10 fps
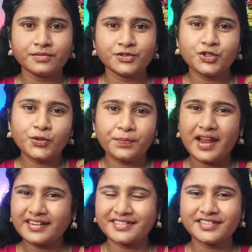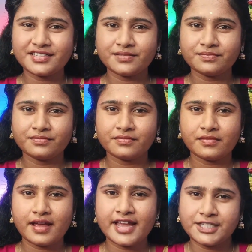Through practice.
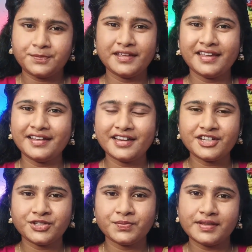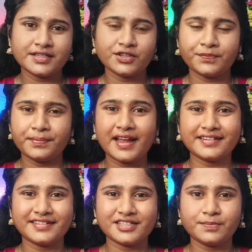I speak English because of
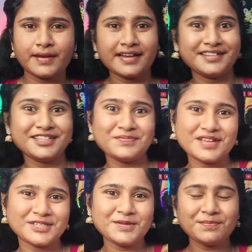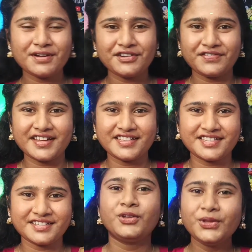practice. Practice makes me perfect.
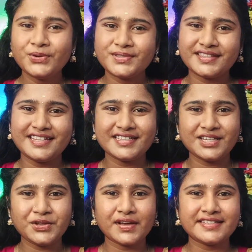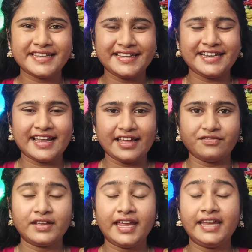Use these in your daily life.
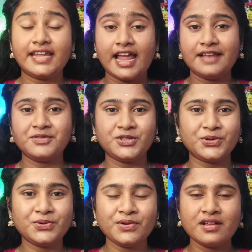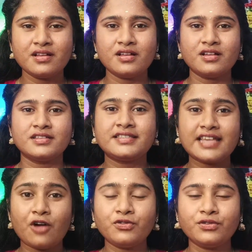It helps you
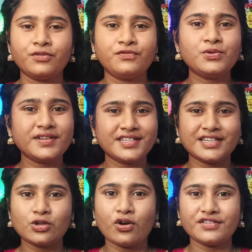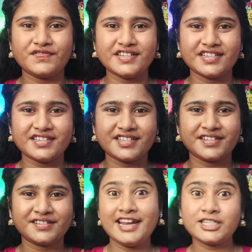sound fluent and confident.
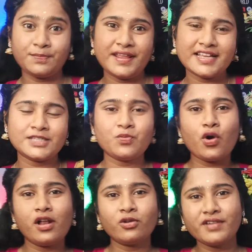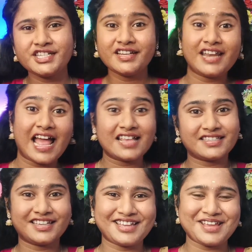Let's play a small question and
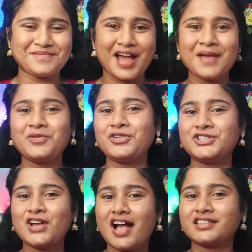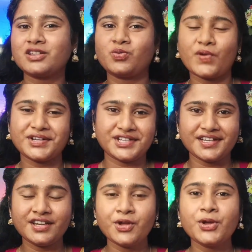answer game. I'm going to ask a
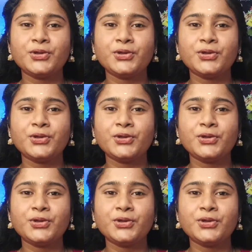question.